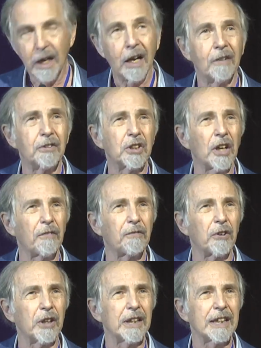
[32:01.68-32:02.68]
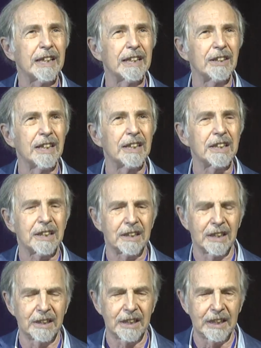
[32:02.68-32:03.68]
of suffering, illness,
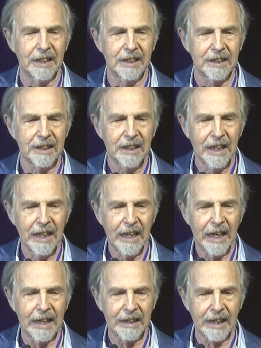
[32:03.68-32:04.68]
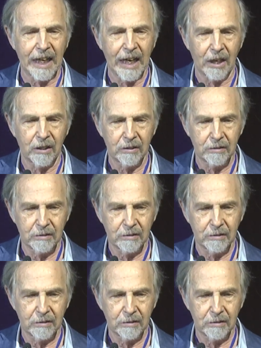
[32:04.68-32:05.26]
disease, and care.